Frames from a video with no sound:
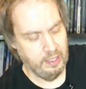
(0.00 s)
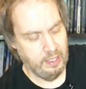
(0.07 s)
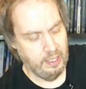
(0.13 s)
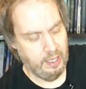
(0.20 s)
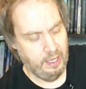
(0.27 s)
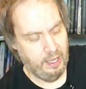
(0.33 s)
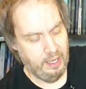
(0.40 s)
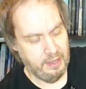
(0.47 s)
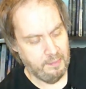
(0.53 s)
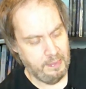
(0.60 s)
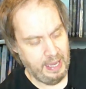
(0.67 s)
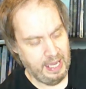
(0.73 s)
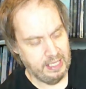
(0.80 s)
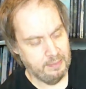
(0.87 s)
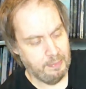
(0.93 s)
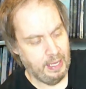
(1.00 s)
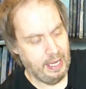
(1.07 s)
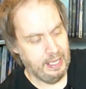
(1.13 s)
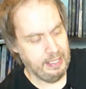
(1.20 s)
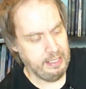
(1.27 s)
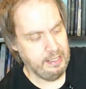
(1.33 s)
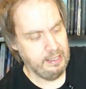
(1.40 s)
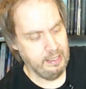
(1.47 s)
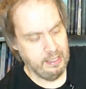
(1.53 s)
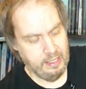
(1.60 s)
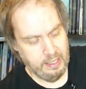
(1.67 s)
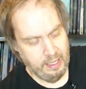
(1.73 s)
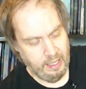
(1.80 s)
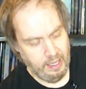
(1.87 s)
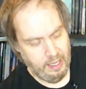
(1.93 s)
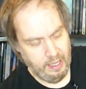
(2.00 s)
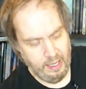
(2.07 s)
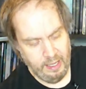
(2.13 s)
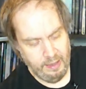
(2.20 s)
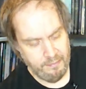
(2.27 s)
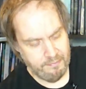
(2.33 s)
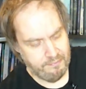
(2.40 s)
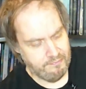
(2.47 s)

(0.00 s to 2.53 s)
the band body, and